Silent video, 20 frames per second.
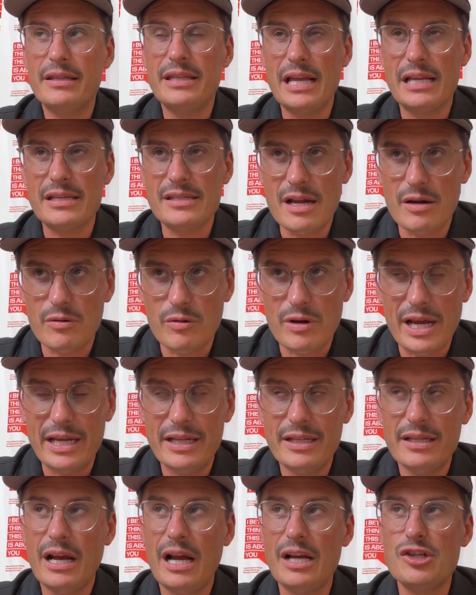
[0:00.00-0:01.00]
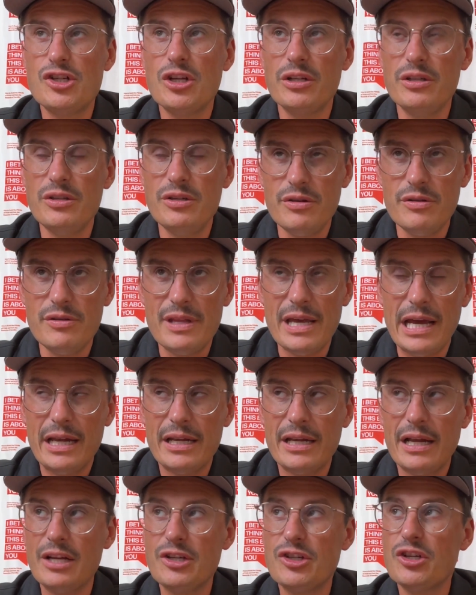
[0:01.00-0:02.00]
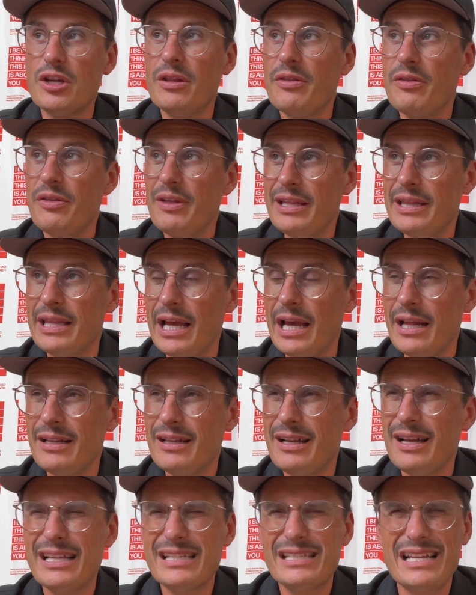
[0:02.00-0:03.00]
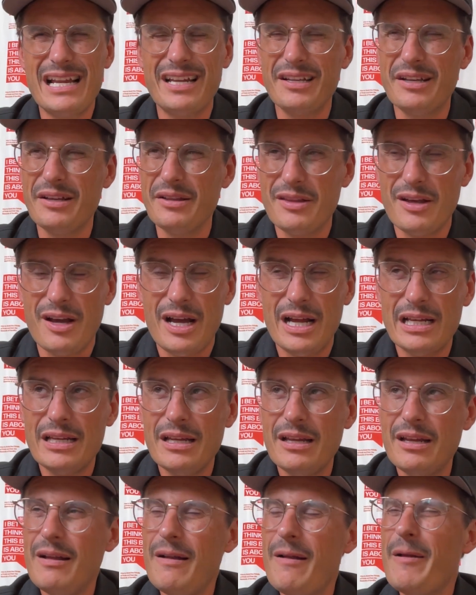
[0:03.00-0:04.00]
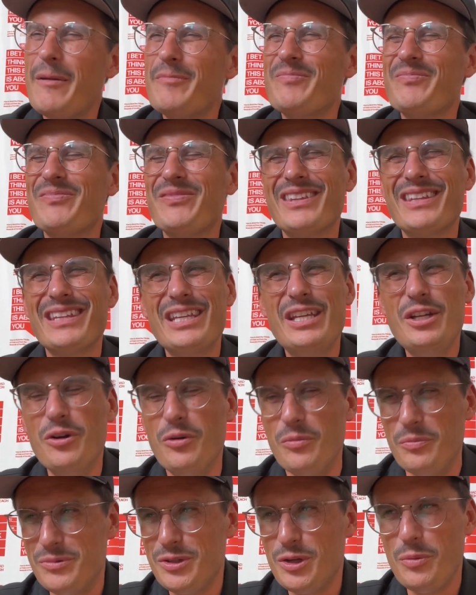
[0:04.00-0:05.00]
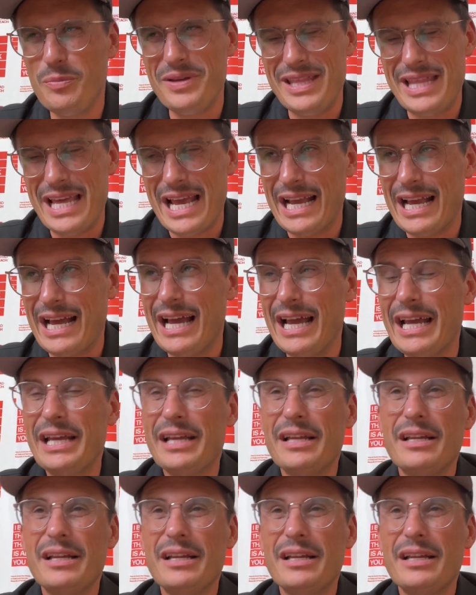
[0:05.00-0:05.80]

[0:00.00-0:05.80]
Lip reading: That's not right. I shouldn't do that. I shouldn't think that. That's not a good thought. Don't be that guy.